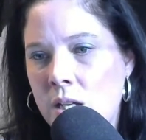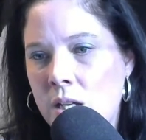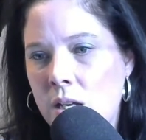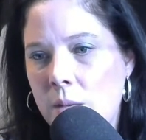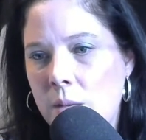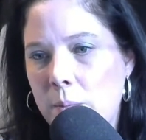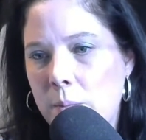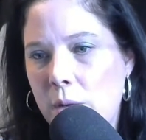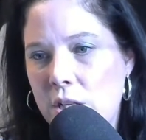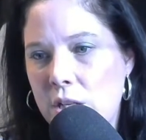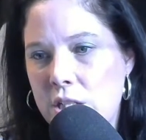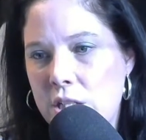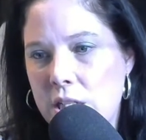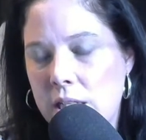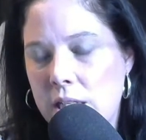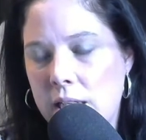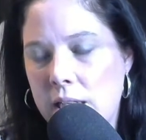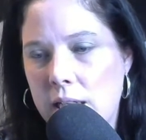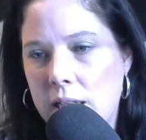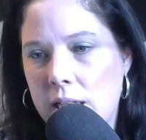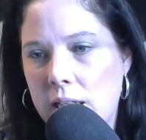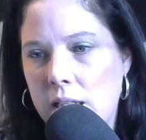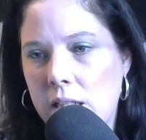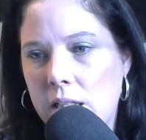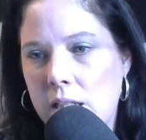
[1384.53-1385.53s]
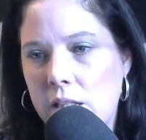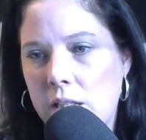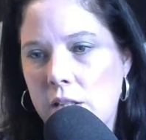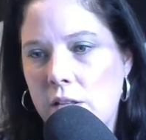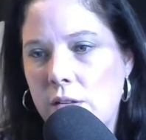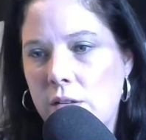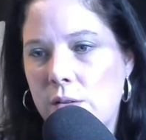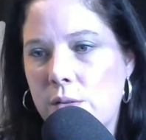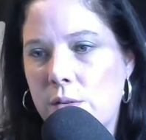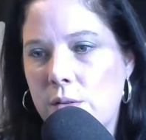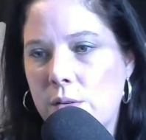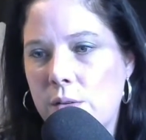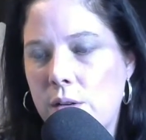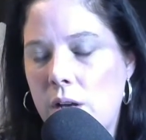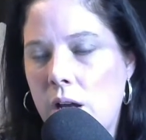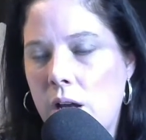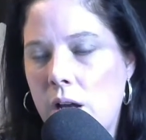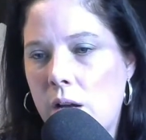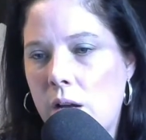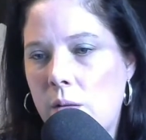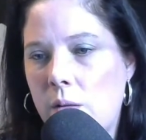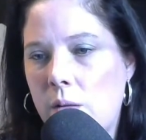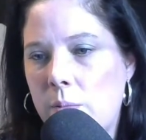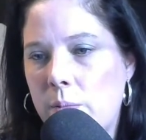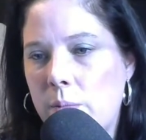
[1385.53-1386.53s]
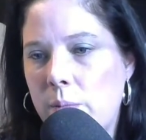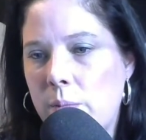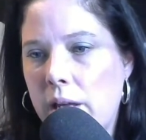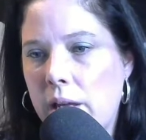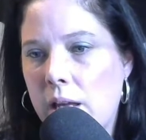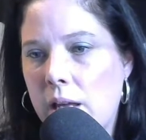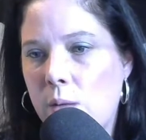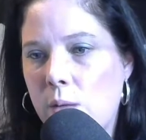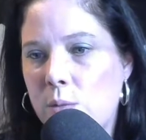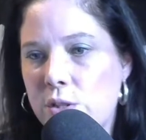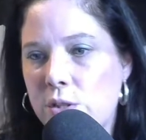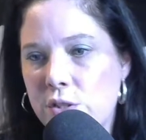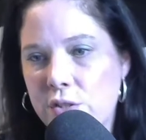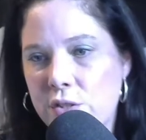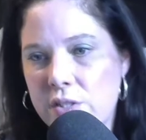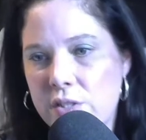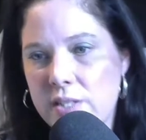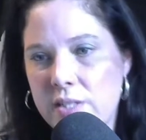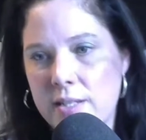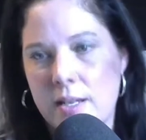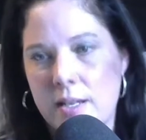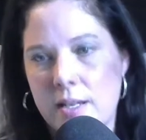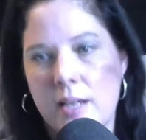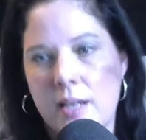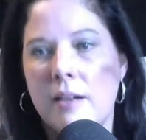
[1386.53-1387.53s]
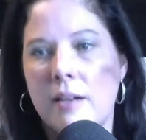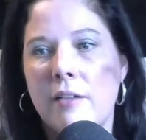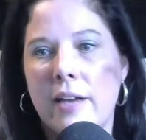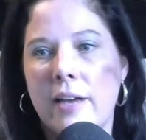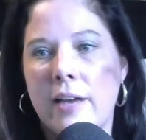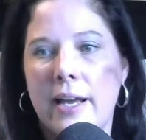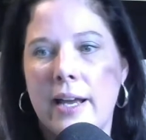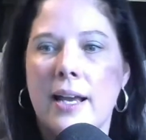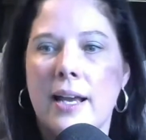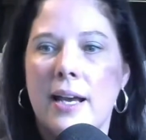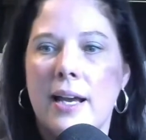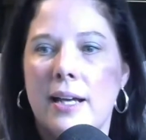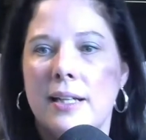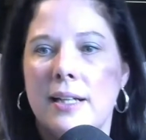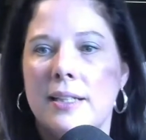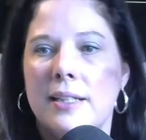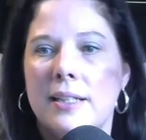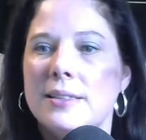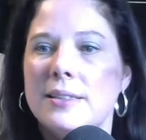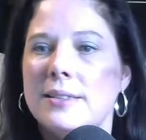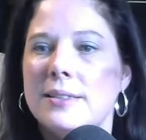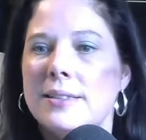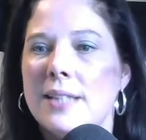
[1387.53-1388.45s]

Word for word: Marcia, you, um, it was your son. Okay, I got it.